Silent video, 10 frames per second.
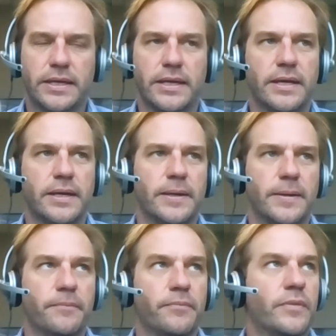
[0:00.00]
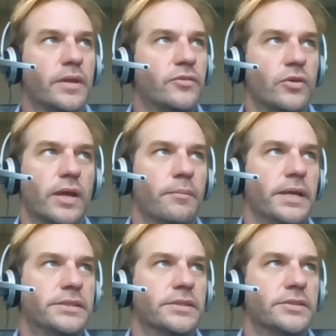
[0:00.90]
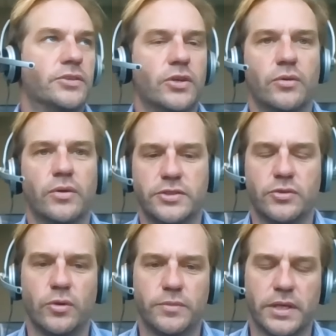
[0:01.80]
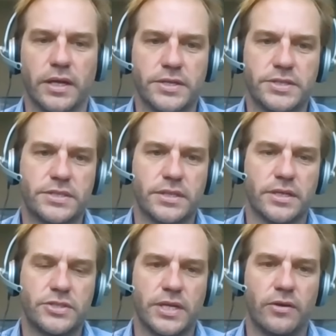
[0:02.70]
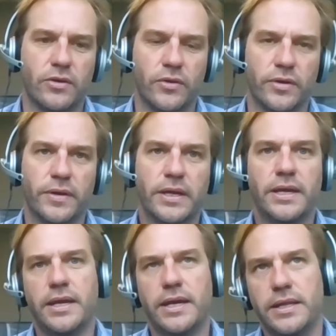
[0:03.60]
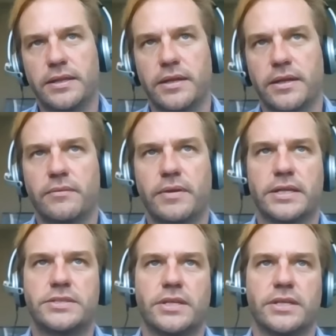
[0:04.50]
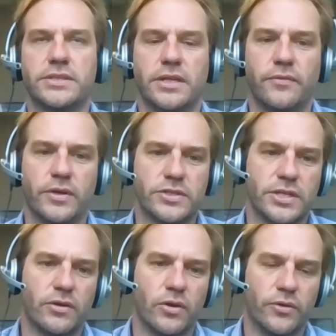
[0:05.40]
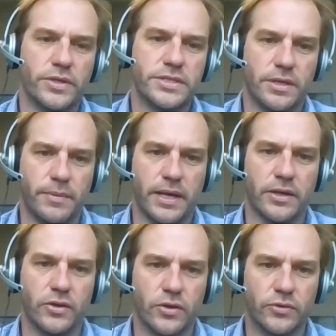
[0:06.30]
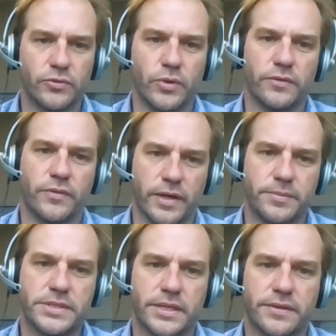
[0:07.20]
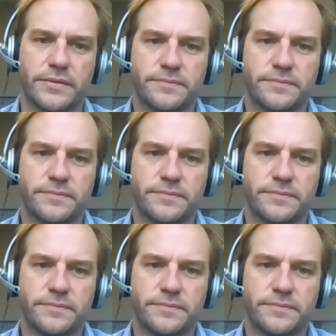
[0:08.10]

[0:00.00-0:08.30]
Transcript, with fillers: Um, so that makes us, you know, as a group, the largest uh, shareholder. And then the next uh, significant shareholder is Yamana Gold with five percent.